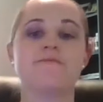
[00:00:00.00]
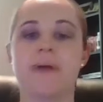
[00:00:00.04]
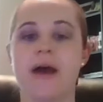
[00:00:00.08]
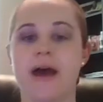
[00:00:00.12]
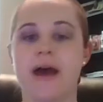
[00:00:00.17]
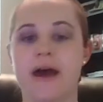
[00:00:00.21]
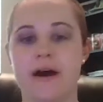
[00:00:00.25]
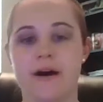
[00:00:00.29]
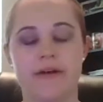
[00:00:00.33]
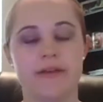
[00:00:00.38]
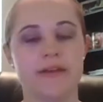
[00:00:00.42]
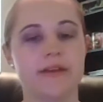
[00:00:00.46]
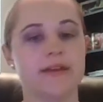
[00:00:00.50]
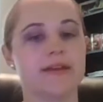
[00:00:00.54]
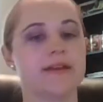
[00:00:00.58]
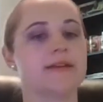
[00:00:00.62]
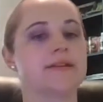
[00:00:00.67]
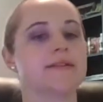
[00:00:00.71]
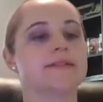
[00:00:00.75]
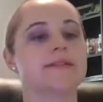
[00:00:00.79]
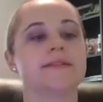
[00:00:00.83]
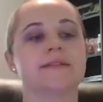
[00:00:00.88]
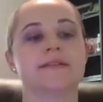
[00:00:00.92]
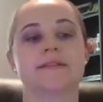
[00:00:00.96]

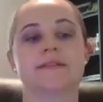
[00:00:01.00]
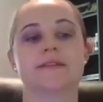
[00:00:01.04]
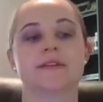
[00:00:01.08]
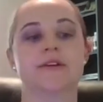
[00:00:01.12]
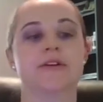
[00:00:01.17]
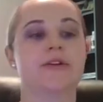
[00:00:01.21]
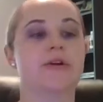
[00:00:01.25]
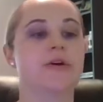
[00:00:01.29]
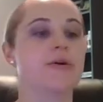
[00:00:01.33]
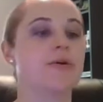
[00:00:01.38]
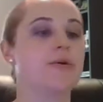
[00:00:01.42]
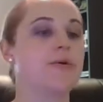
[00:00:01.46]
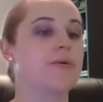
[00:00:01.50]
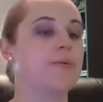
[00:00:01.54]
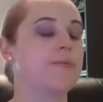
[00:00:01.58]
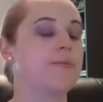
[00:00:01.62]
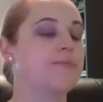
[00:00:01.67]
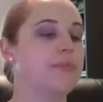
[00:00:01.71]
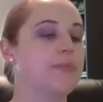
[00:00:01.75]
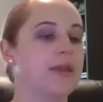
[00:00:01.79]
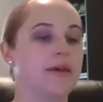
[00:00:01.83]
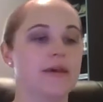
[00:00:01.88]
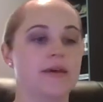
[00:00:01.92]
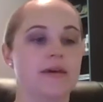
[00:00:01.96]
balance,
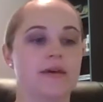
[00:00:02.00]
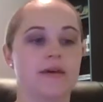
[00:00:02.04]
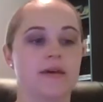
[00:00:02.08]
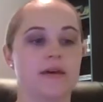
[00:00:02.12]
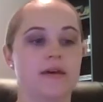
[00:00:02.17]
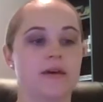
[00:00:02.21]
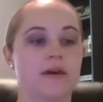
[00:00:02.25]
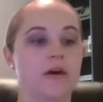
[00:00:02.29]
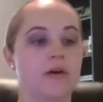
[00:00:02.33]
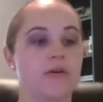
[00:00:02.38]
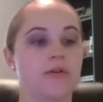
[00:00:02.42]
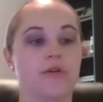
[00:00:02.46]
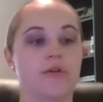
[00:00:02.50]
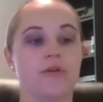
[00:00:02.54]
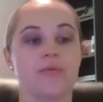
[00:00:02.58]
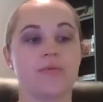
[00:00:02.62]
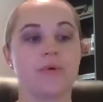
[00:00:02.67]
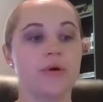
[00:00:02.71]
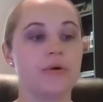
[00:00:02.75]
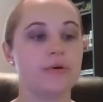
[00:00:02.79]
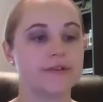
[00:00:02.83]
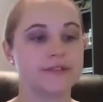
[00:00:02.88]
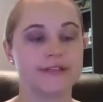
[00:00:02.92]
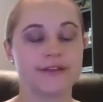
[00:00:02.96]
your
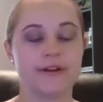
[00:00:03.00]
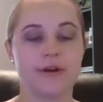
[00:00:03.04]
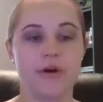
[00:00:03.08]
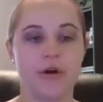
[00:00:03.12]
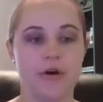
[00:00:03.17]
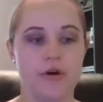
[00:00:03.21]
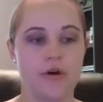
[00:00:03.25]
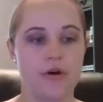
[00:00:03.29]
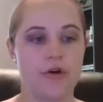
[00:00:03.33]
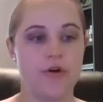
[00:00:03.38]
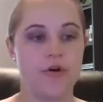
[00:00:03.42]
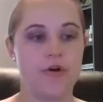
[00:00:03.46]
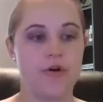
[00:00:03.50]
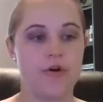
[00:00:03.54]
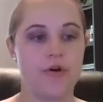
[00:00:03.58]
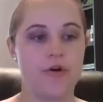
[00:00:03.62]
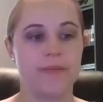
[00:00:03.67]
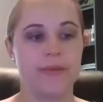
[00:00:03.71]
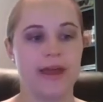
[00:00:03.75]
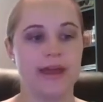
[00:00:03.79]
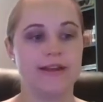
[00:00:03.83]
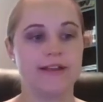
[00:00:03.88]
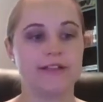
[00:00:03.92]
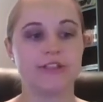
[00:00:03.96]
roles at
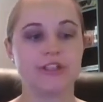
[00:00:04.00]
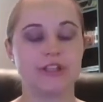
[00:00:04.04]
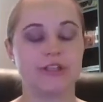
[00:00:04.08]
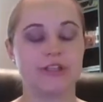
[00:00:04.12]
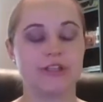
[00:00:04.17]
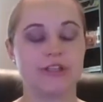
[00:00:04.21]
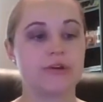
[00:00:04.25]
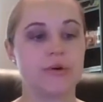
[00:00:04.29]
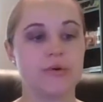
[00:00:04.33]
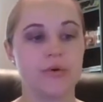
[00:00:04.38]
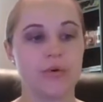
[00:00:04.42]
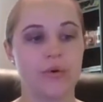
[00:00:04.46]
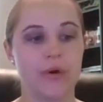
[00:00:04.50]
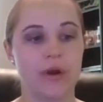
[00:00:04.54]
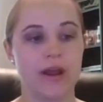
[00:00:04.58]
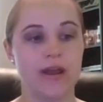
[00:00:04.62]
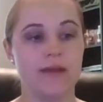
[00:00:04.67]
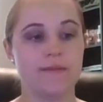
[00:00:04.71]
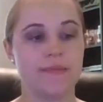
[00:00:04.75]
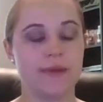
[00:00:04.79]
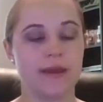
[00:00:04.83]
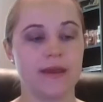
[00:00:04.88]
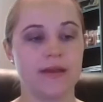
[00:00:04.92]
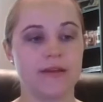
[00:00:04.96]
home. And it's just so
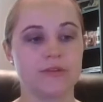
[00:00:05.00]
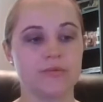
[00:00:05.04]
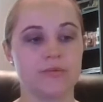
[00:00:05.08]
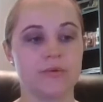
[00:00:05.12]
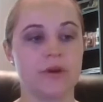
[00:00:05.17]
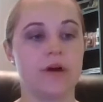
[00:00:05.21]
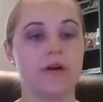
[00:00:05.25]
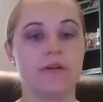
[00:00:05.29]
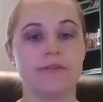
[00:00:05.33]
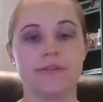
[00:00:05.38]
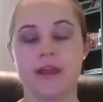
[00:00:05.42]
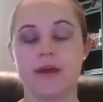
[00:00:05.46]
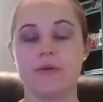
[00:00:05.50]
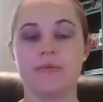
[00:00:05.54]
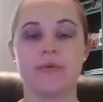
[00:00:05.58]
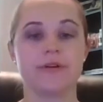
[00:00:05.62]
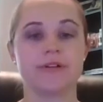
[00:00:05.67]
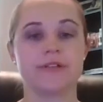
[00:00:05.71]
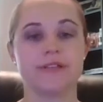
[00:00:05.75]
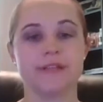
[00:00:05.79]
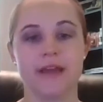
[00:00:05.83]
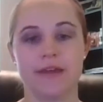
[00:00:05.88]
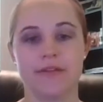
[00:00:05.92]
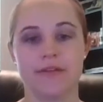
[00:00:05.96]
great because we all network
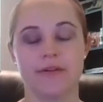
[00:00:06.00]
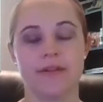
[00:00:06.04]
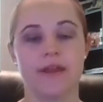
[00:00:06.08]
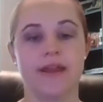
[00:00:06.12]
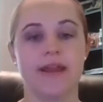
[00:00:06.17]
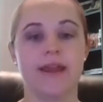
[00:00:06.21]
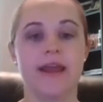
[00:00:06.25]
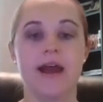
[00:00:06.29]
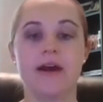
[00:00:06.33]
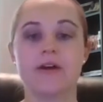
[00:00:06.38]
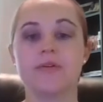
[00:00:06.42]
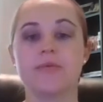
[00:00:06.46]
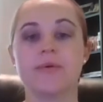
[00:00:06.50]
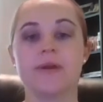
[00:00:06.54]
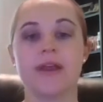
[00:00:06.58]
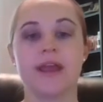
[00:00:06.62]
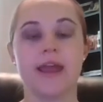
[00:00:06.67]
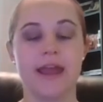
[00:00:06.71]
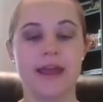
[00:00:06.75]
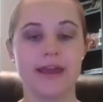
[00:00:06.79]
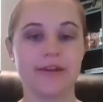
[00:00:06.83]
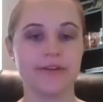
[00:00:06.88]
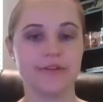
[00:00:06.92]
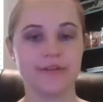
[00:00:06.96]
together. Like, how do we
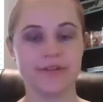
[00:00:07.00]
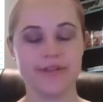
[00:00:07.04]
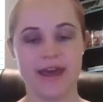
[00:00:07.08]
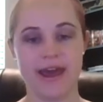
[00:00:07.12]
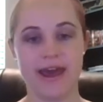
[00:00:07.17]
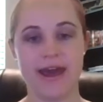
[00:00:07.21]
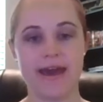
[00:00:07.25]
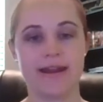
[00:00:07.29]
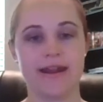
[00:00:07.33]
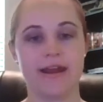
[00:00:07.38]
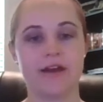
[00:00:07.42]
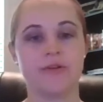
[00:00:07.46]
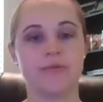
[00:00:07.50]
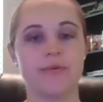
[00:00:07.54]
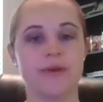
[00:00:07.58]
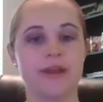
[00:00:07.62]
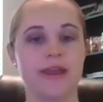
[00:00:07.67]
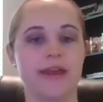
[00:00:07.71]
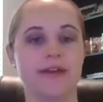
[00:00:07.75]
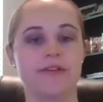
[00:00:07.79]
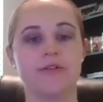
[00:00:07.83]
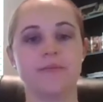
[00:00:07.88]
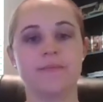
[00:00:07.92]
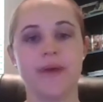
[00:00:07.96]
handle that? How do we
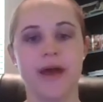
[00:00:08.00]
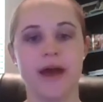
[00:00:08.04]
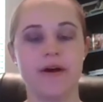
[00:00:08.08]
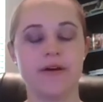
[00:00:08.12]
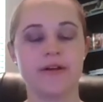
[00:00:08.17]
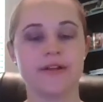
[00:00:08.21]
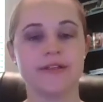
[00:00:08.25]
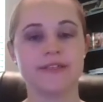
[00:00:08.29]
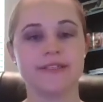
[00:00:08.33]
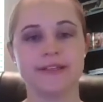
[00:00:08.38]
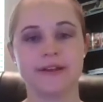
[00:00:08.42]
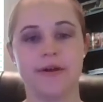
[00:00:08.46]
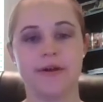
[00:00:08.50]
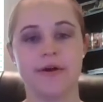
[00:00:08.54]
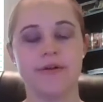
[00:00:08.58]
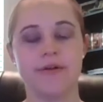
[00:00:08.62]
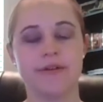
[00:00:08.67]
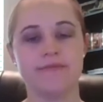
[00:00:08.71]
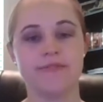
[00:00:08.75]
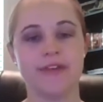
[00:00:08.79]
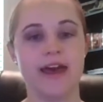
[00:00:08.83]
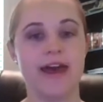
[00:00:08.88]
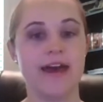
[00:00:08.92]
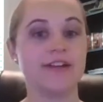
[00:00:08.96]
handle balancing all
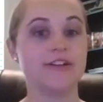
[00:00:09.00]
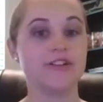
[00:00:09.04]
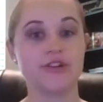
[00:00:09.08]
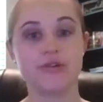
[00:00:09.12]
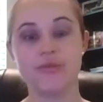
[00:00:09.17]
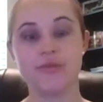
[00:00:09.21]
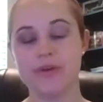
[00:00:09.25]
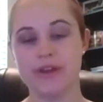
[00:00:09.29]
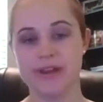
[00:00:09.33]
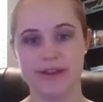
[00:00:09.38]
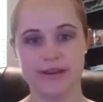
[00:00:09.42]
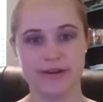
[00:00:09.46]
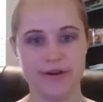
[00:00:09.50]
of that, doing it